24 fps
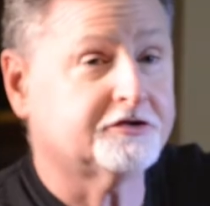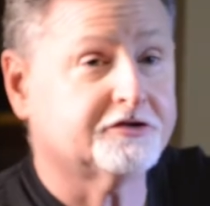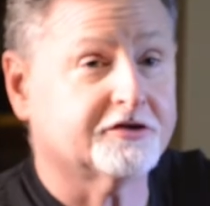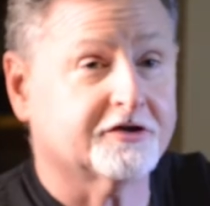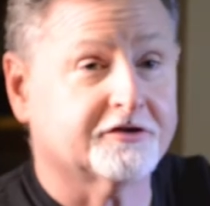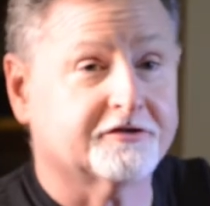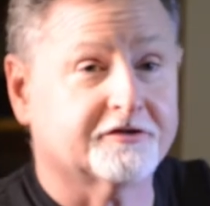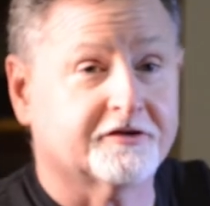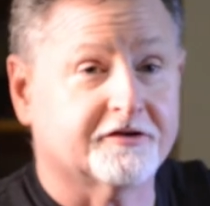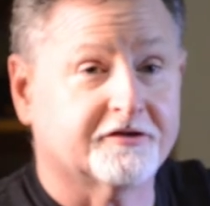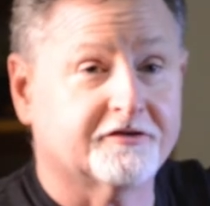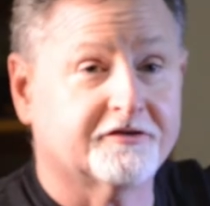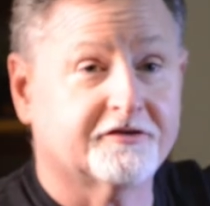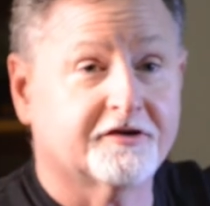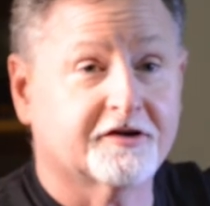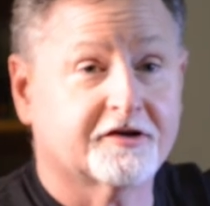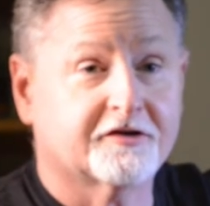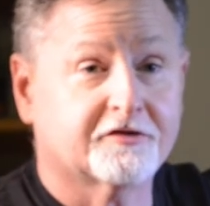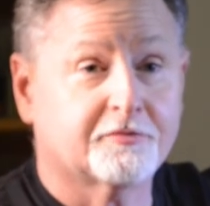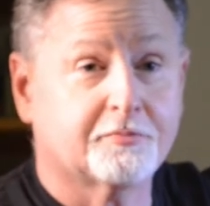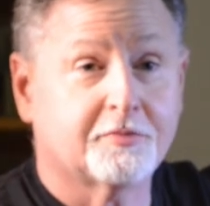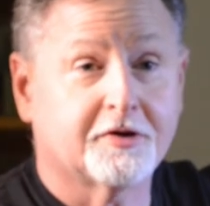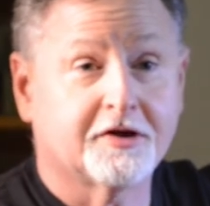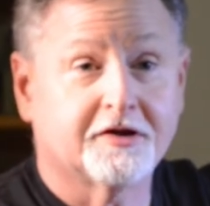just a
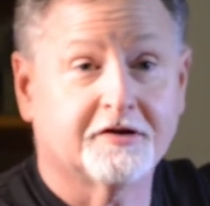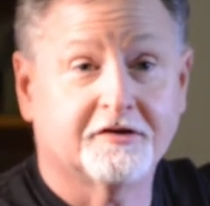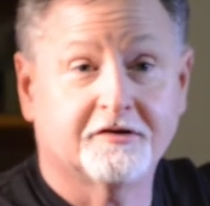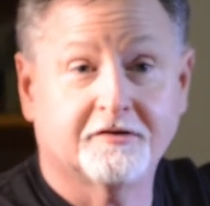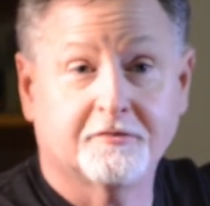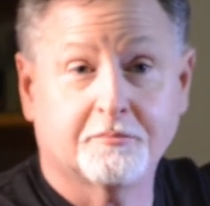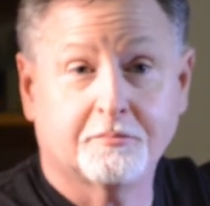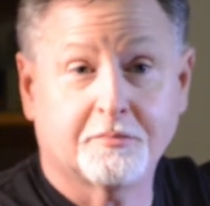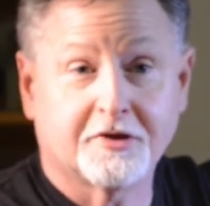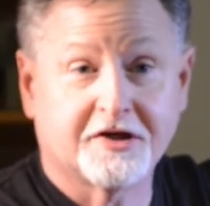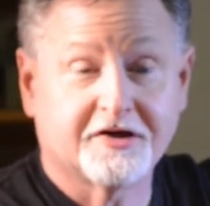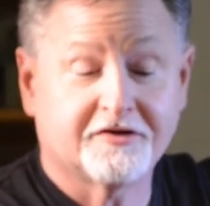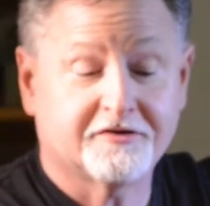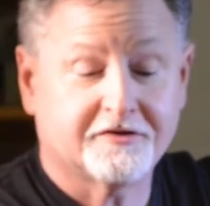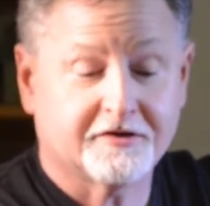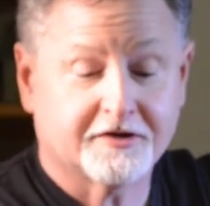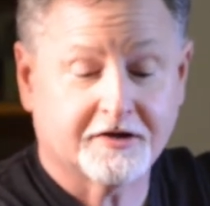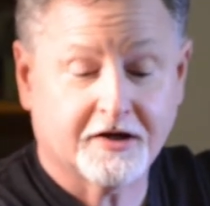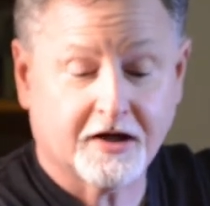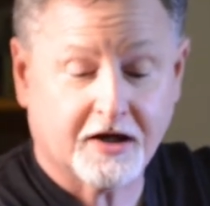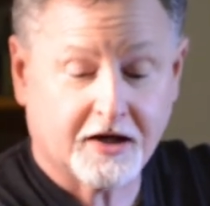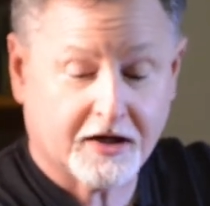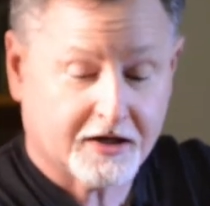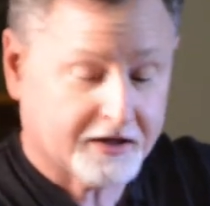6-pin
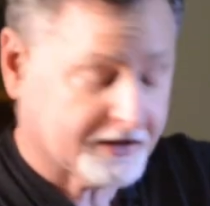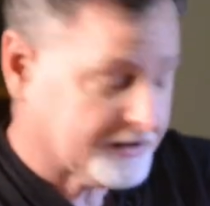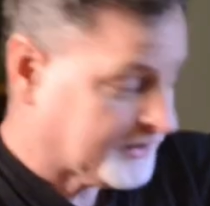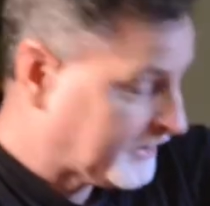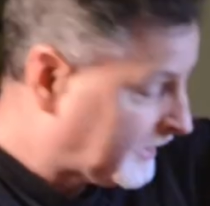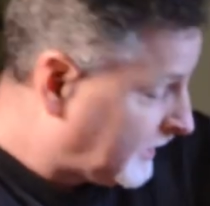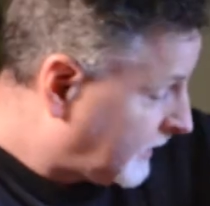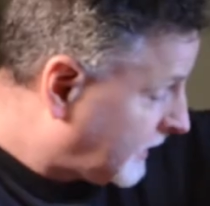PCI,